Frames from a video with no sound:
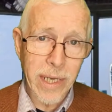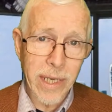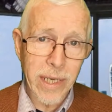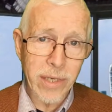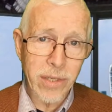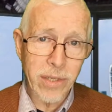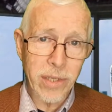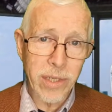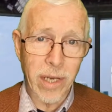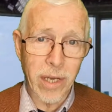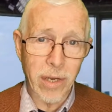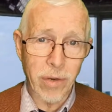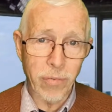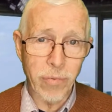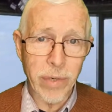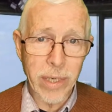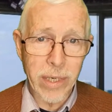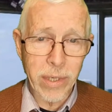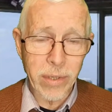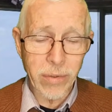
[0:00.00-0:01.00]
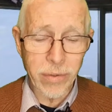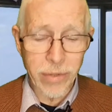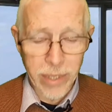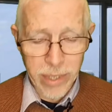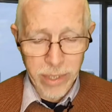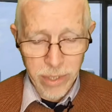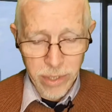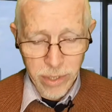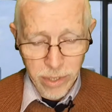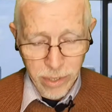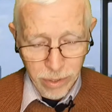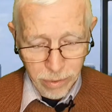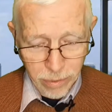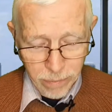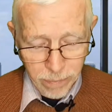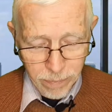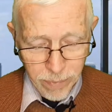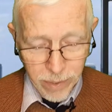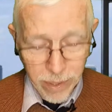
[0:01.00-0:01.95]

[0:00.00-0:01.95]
is a really good thing to do.